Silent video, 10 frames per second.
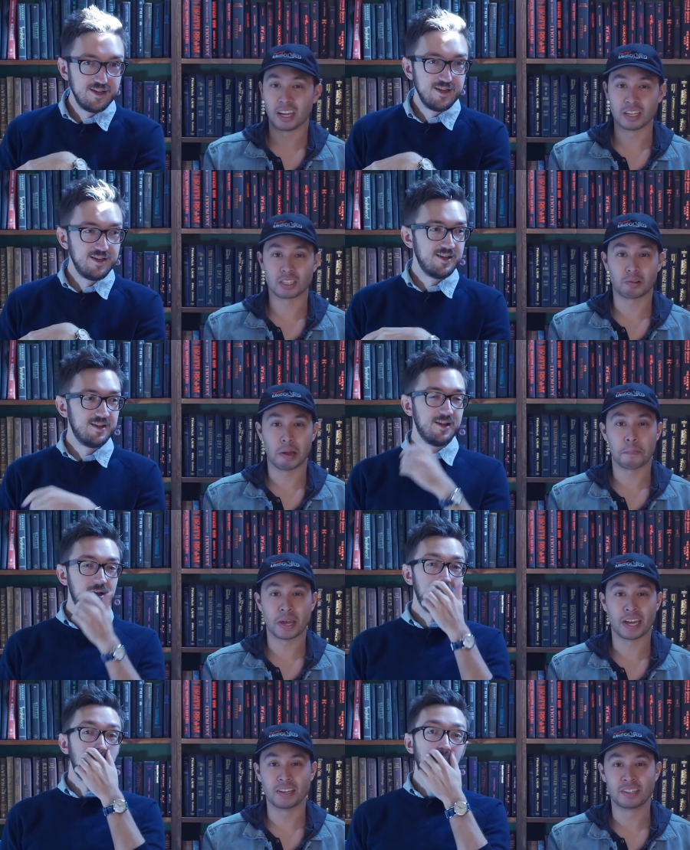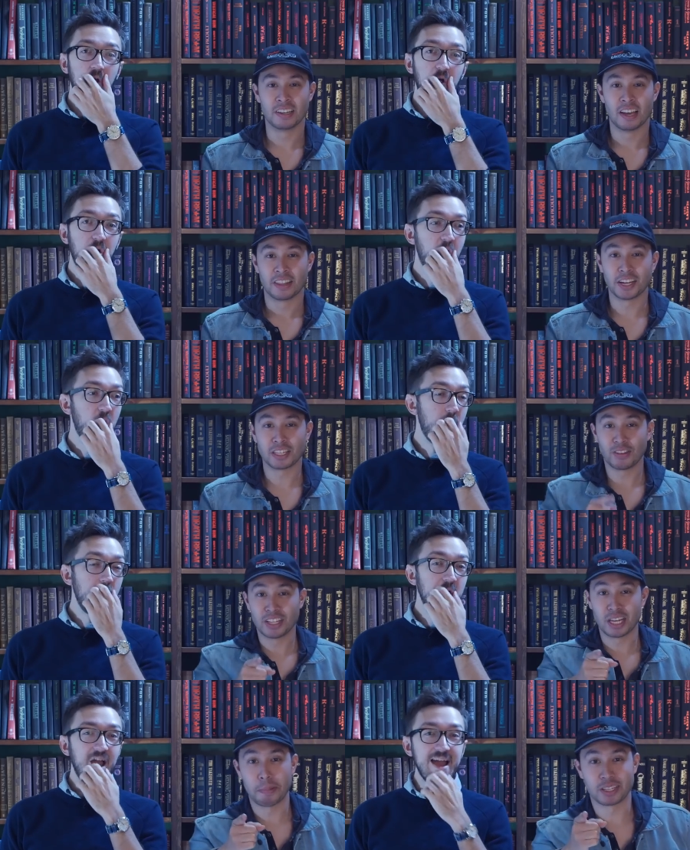Speaker 1: Instagram
Speaker 2: page. That does it for
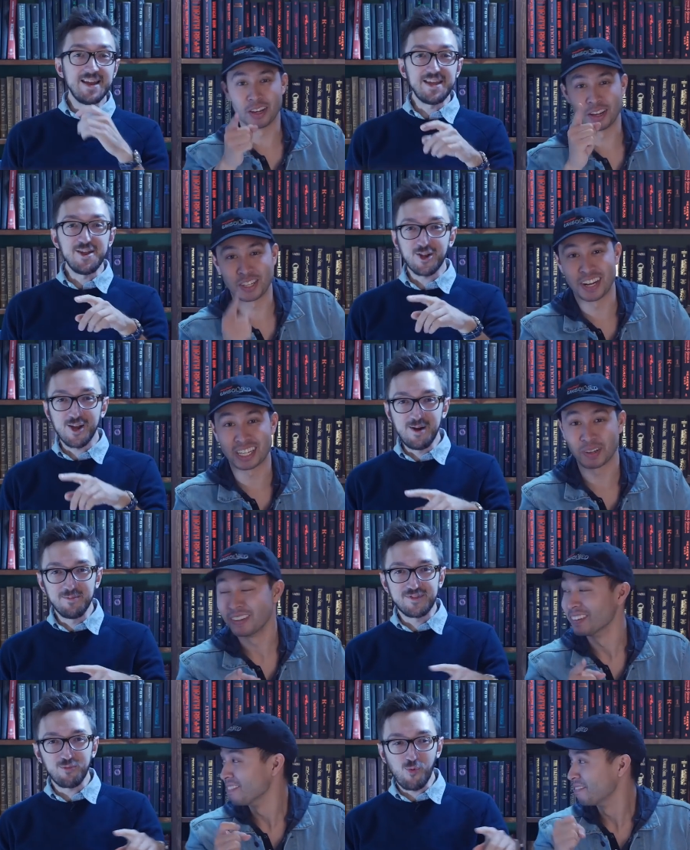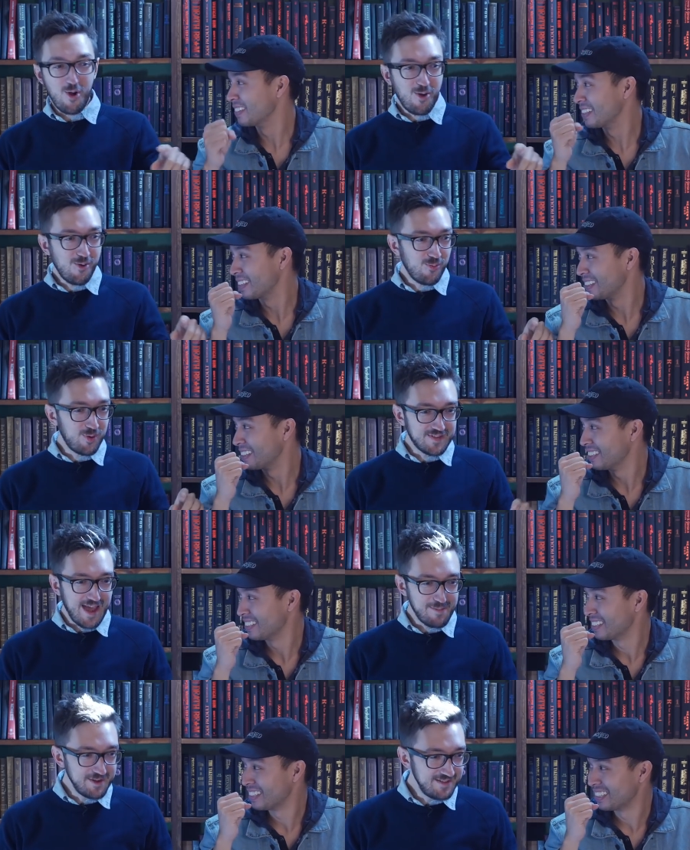this episode. And I'll here comes, week. whoa, what's
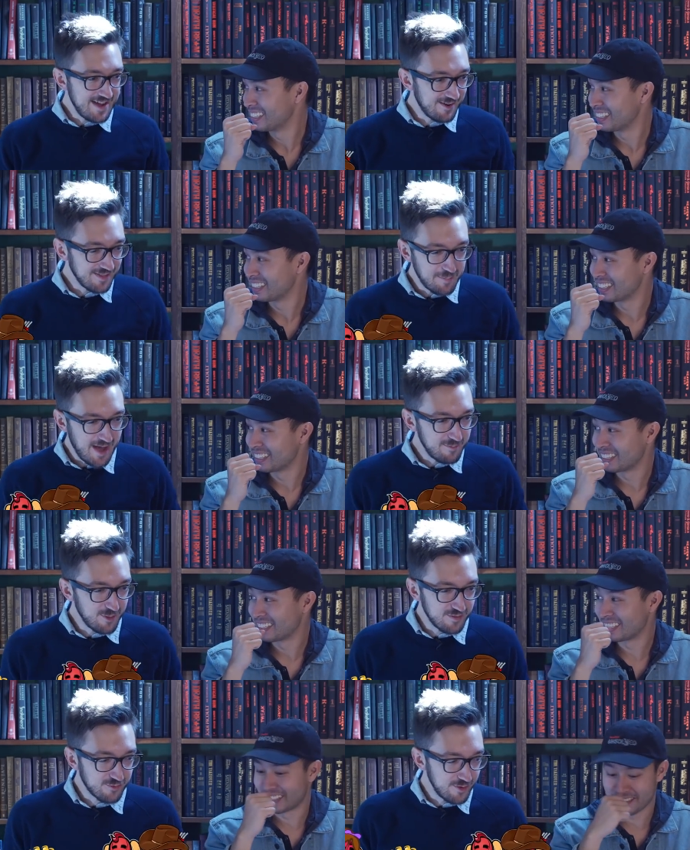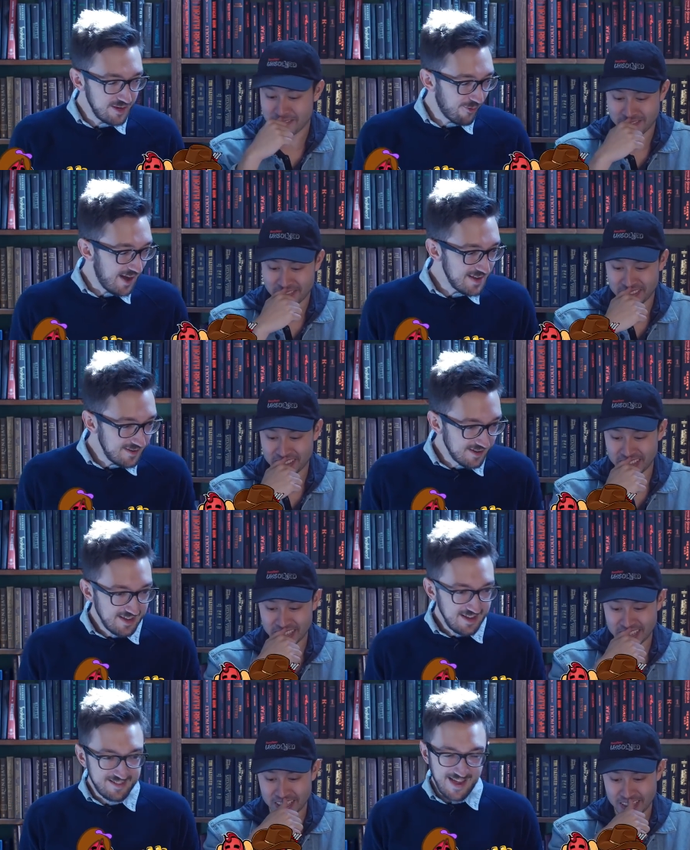happening down on the bottom of the screen, Ryan?
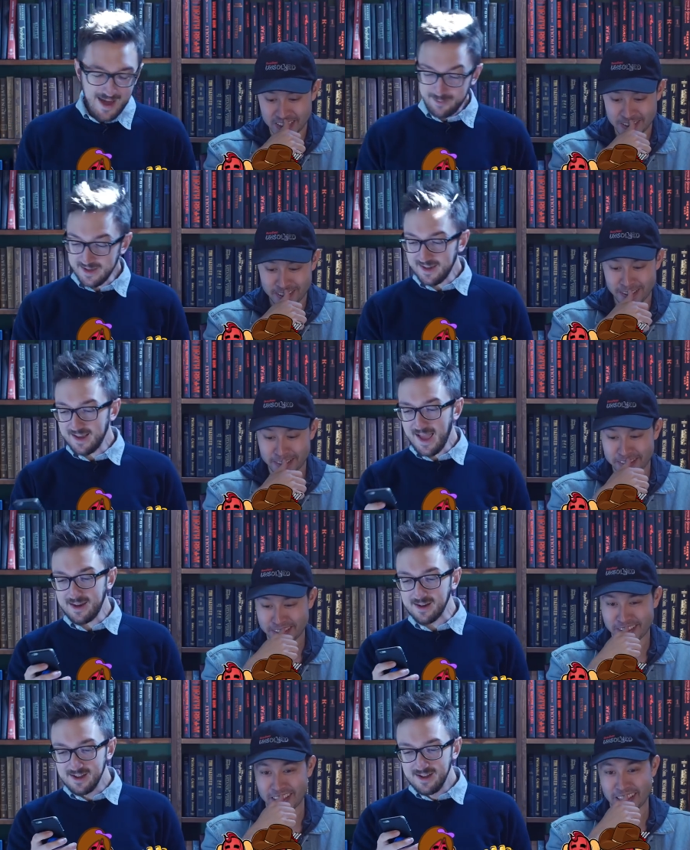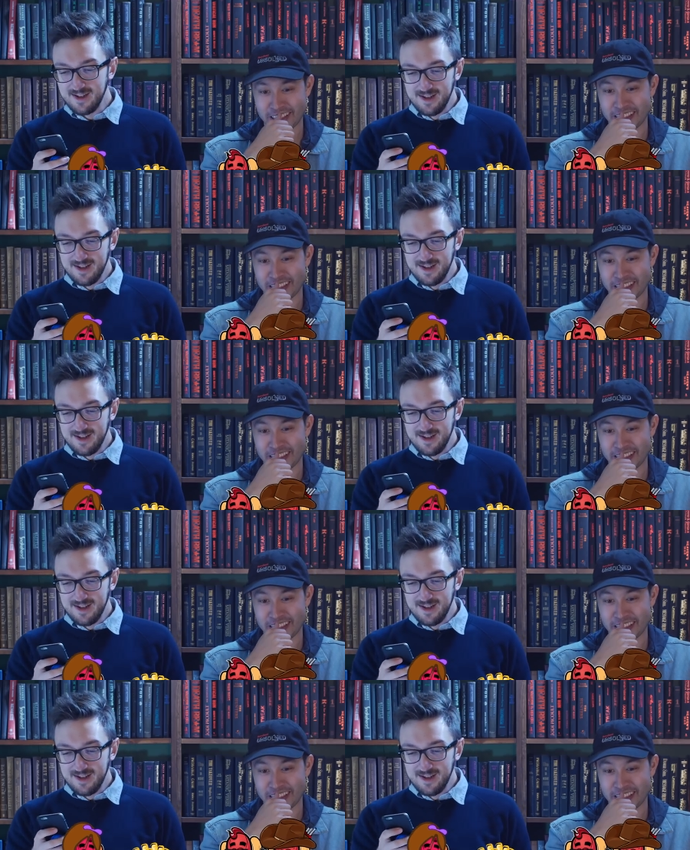It's happening again.